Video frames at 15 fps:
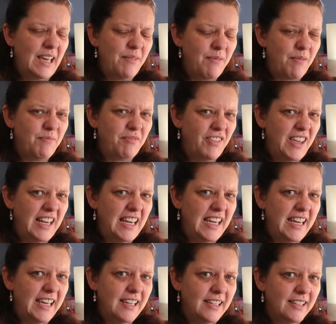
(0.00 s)
I'm
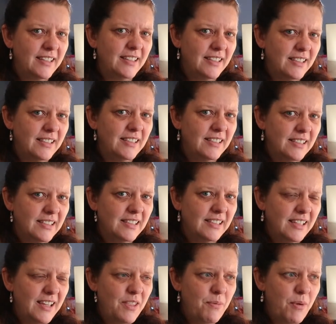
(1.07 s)
feeling it at
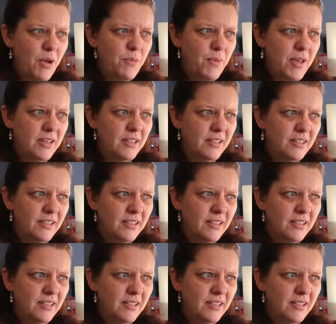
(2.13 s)
the moment.